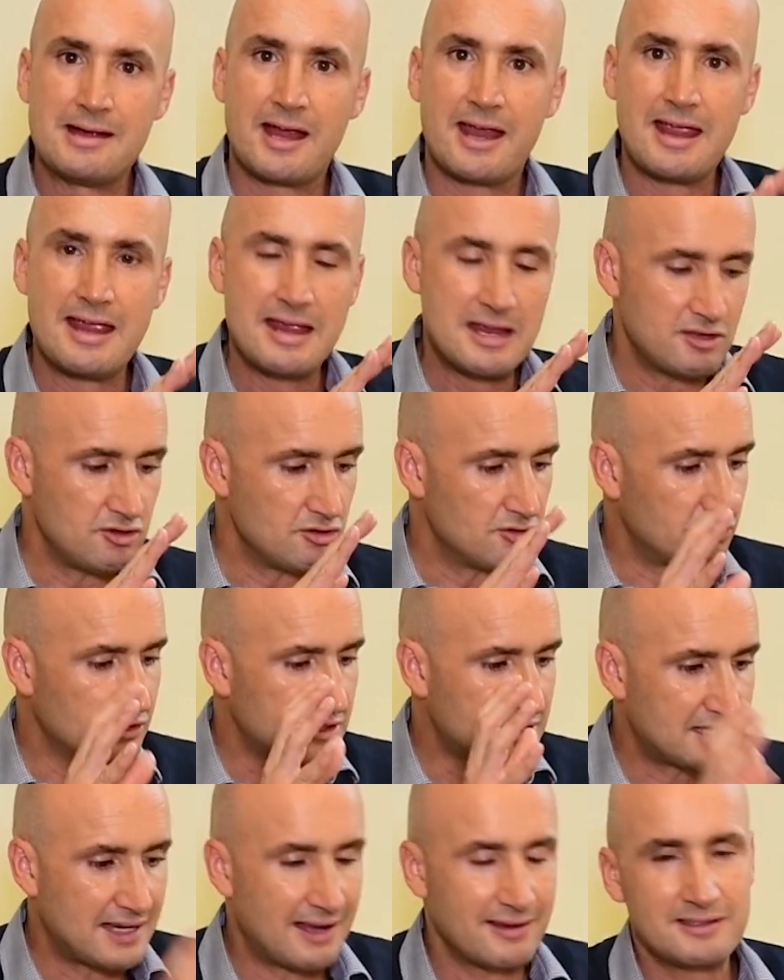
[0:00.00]
In your
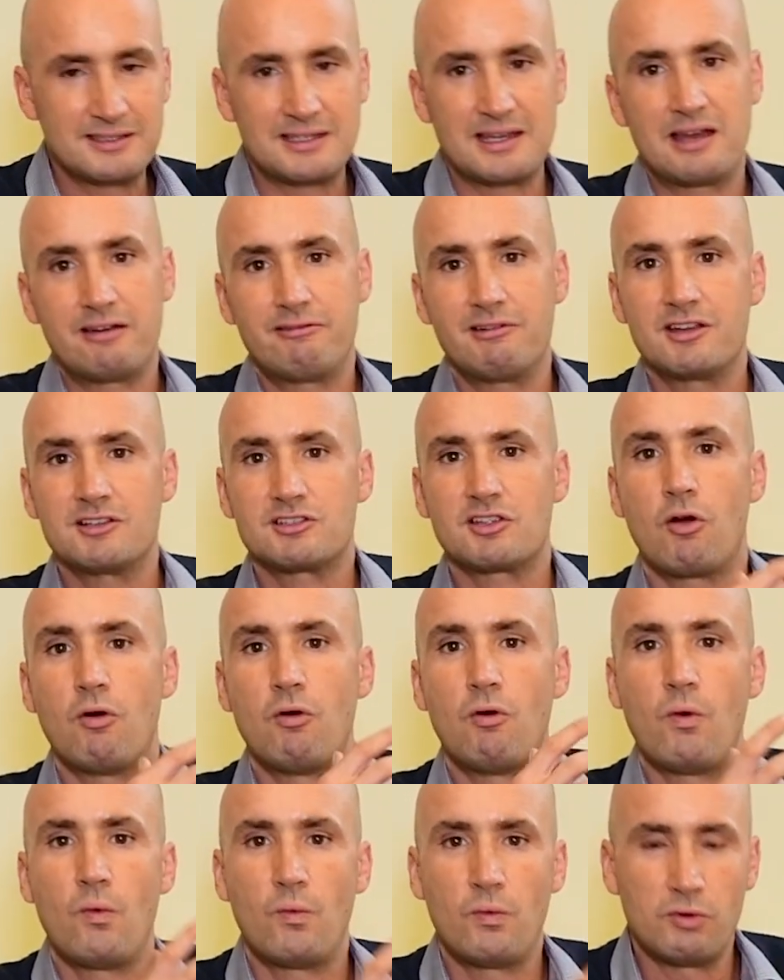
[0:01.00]
sand areas
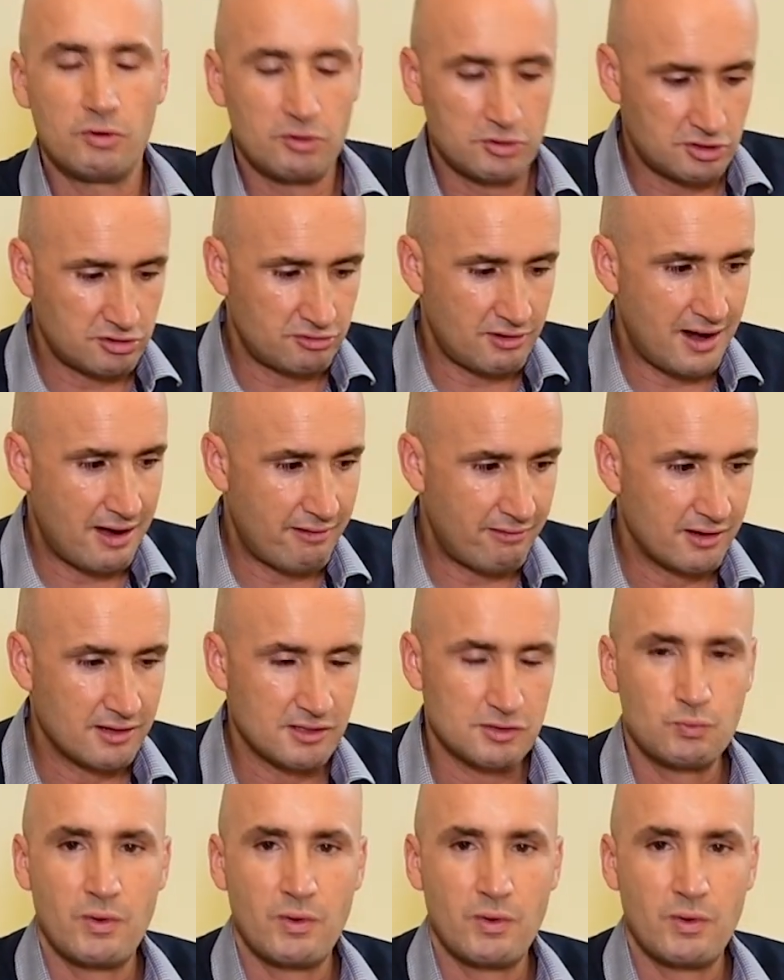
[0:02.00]
or water areas,